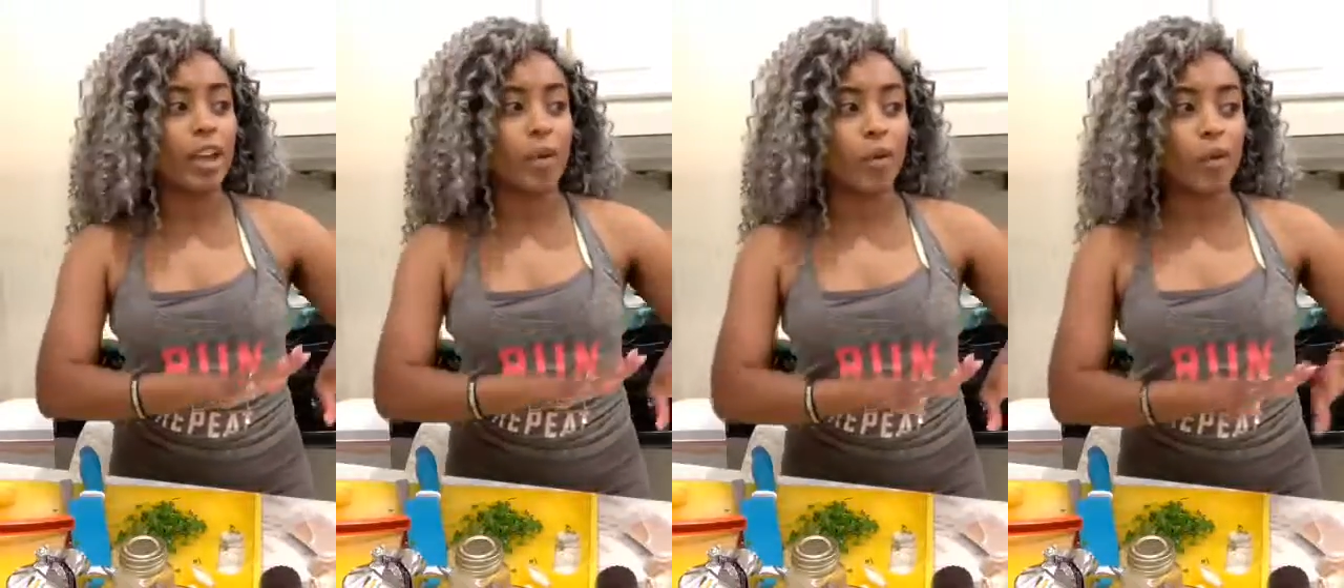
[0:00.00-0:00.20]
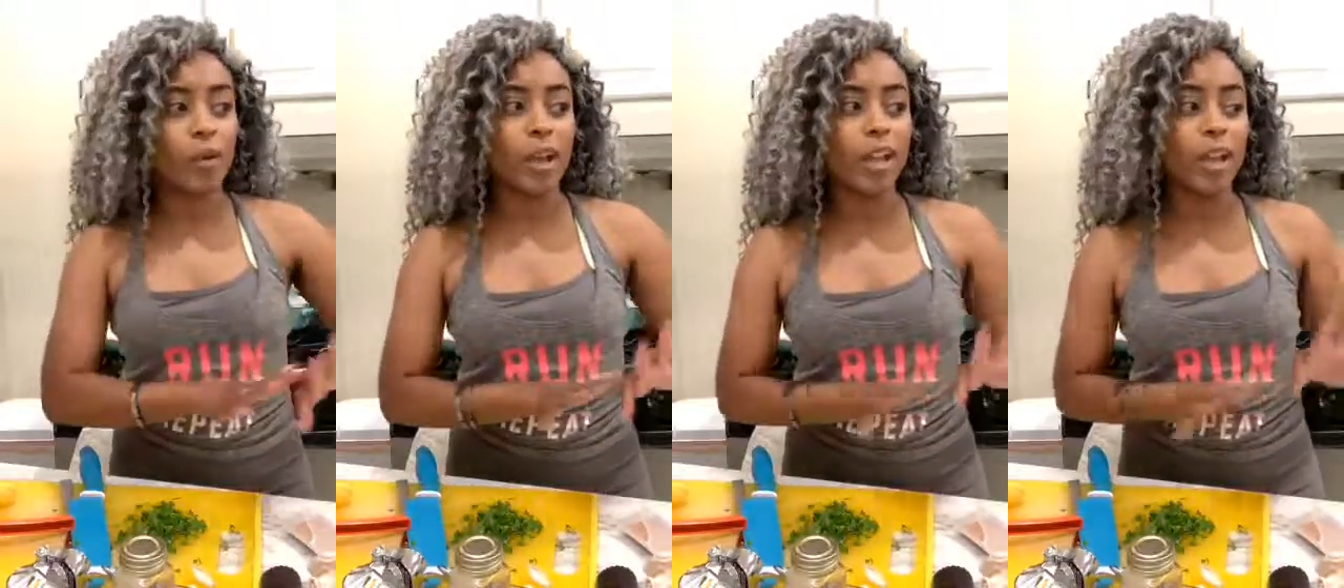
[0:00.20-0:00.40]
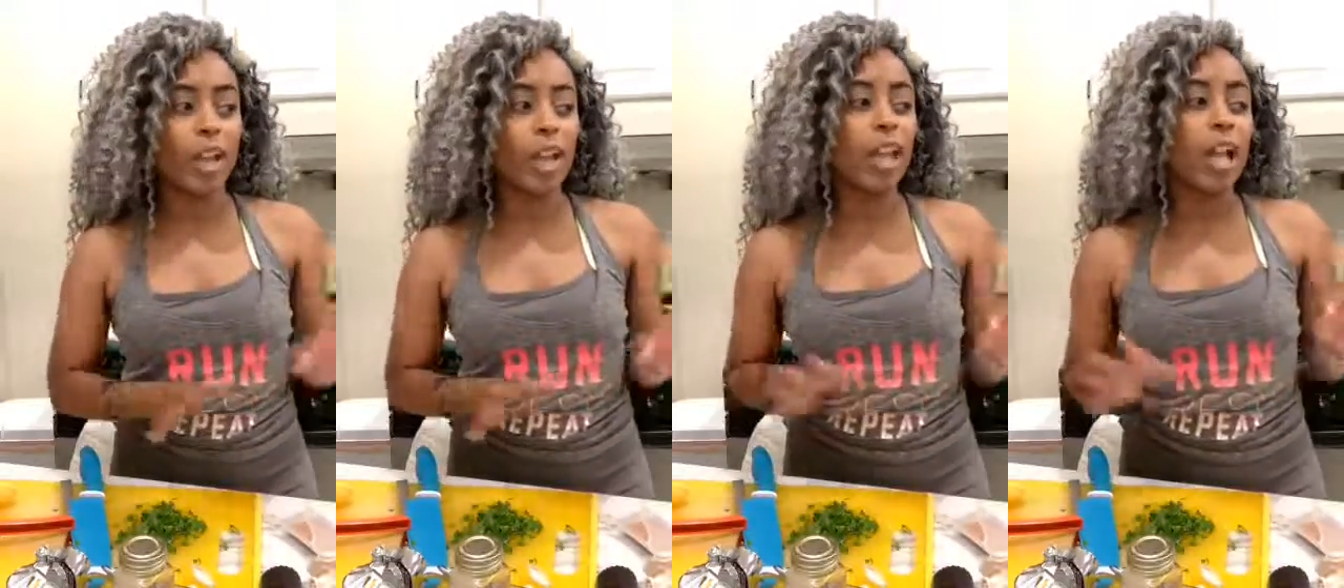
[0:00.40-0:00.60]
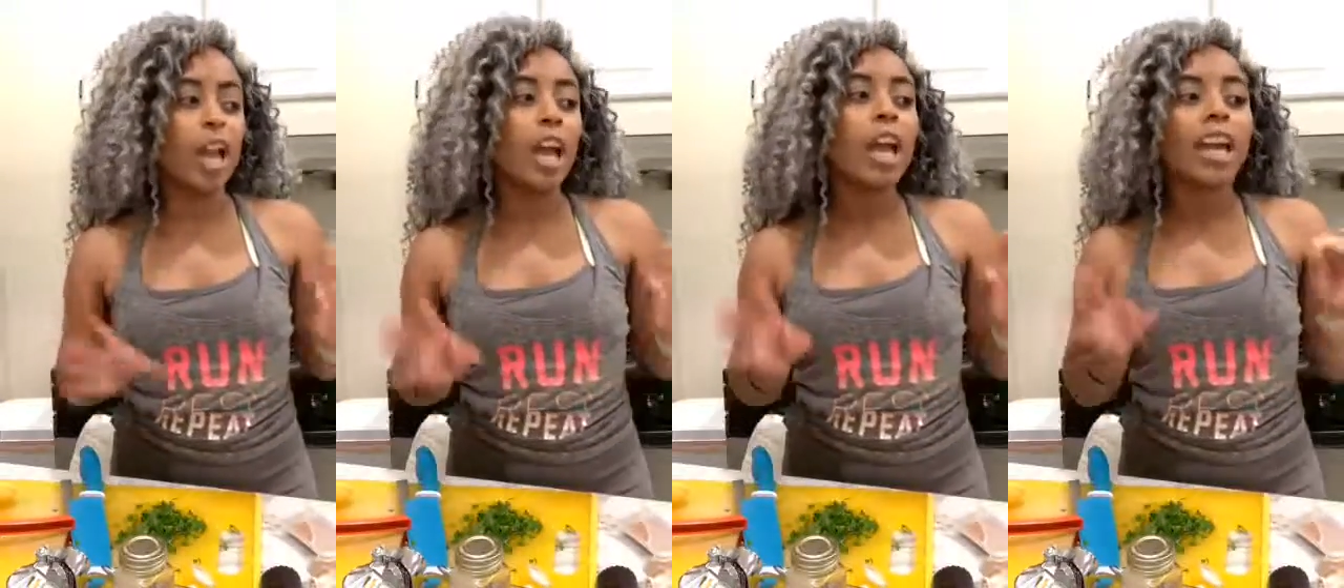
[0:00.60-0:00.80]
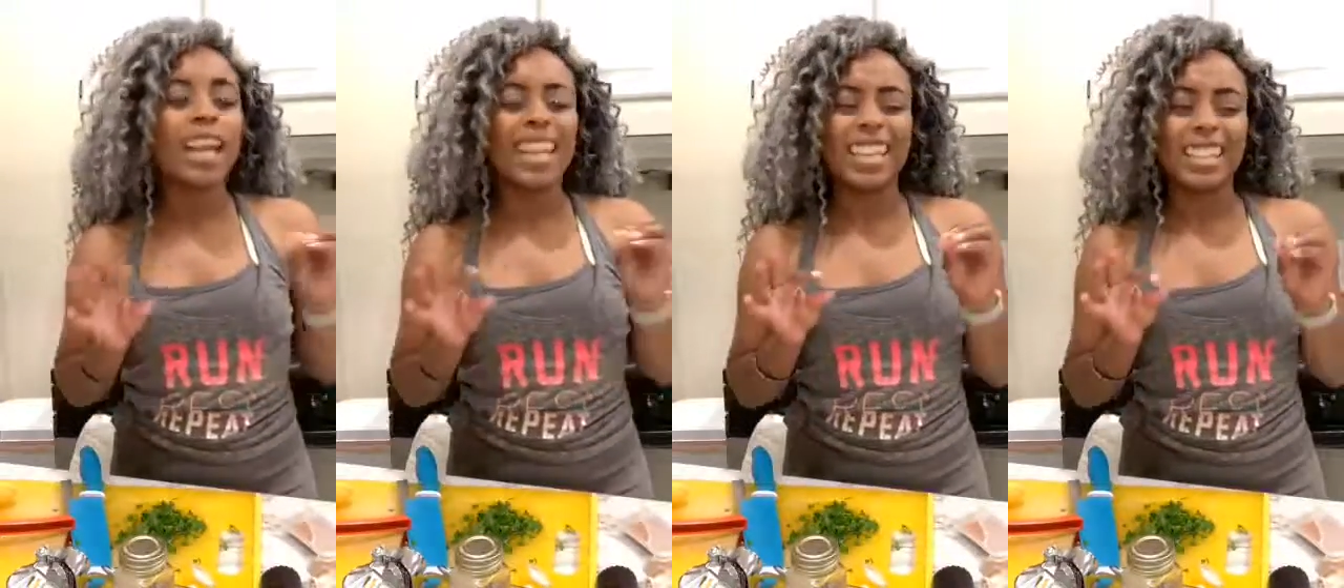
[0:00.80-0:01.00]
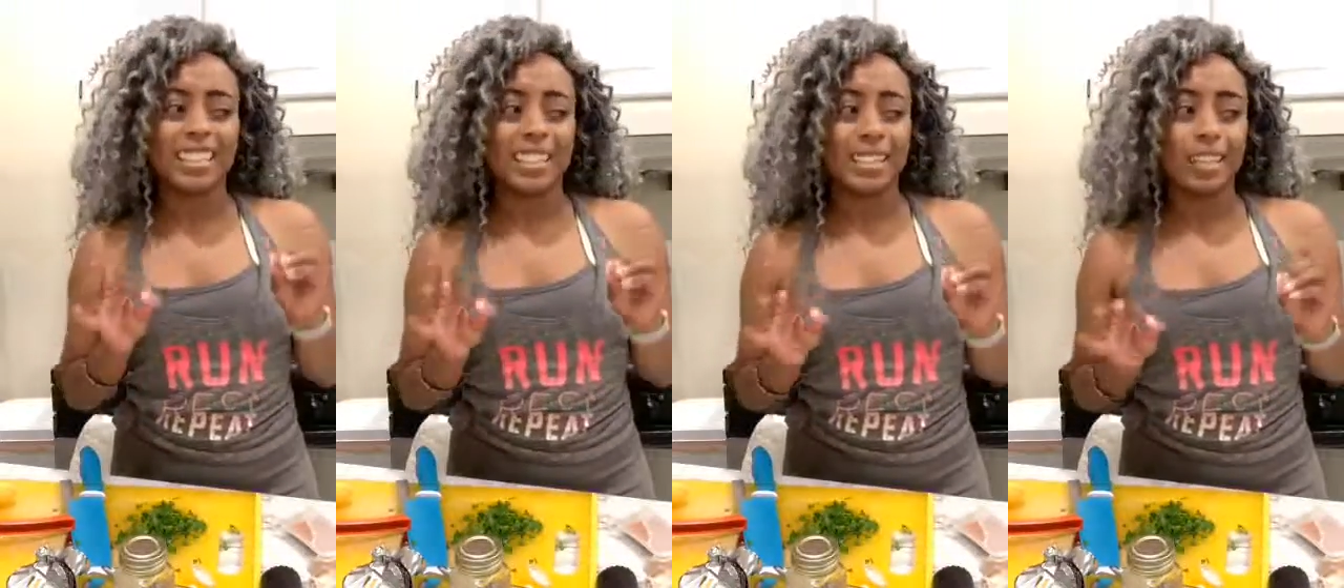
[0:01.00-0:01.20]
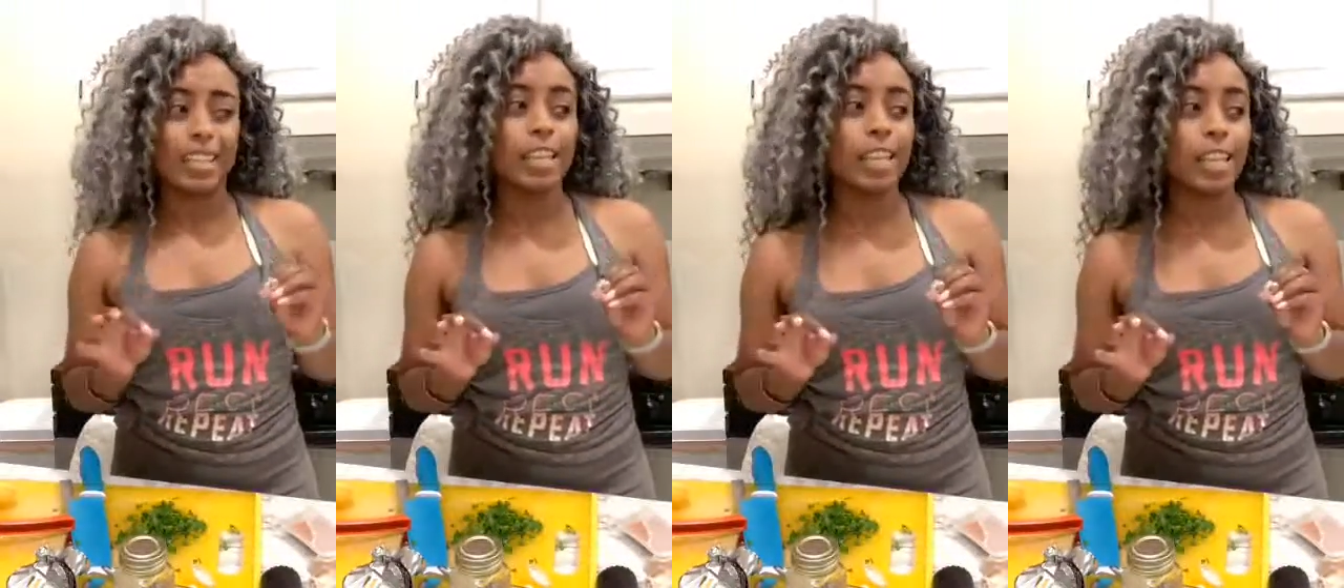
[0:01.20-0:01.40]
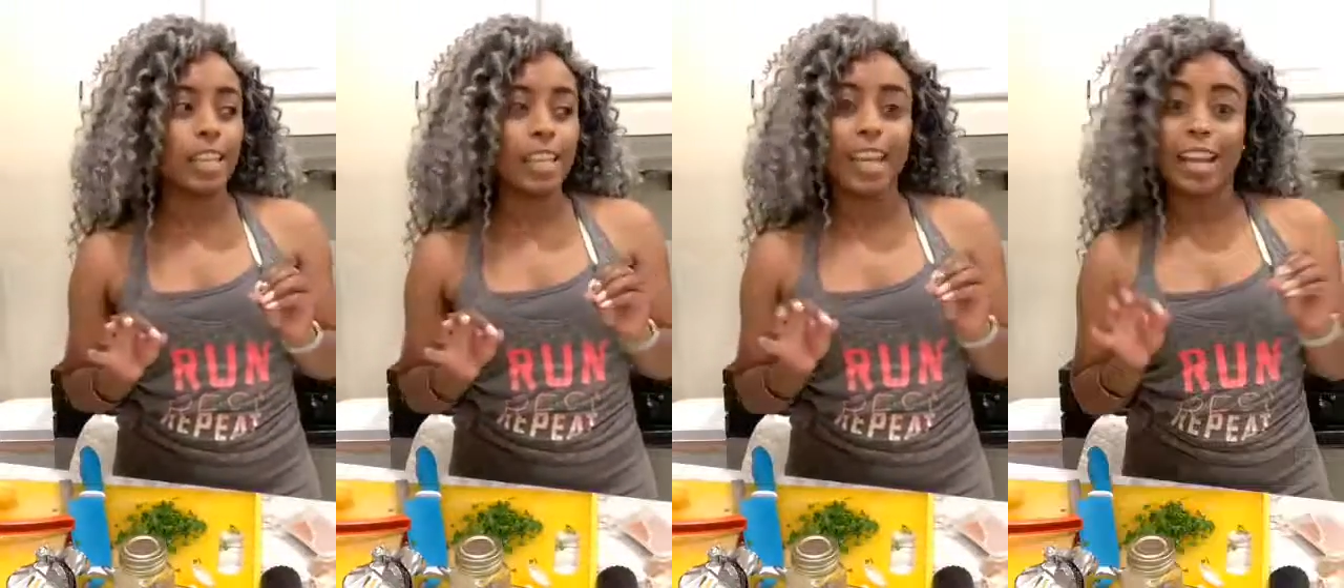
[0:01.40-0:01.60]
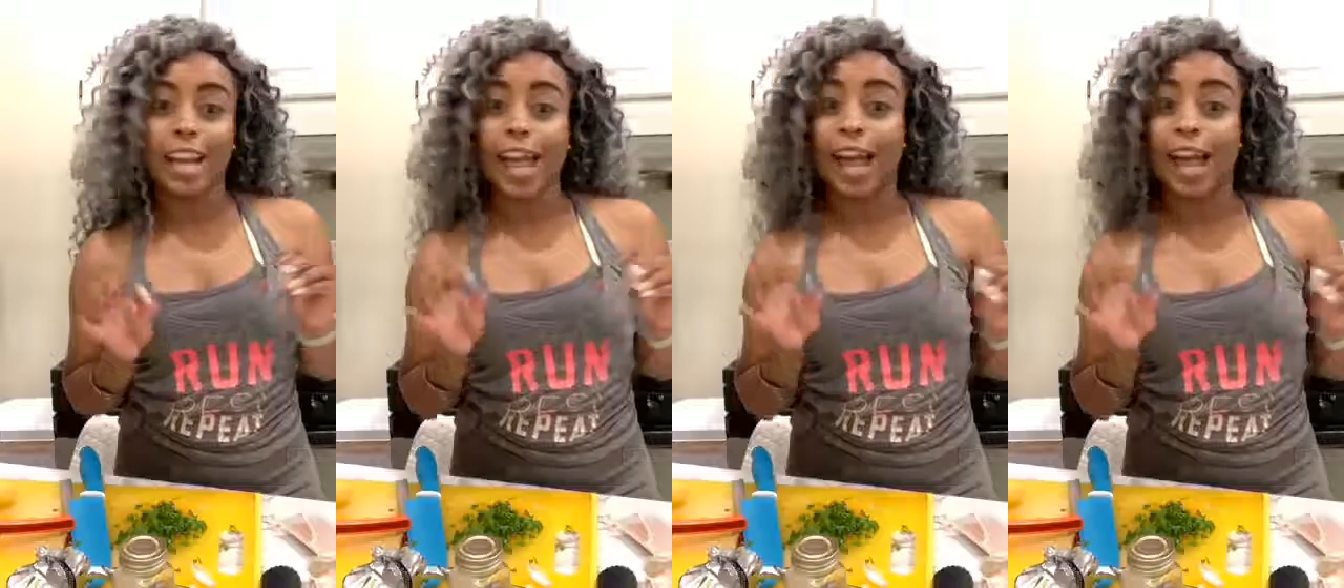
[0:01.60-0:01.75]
that way is key.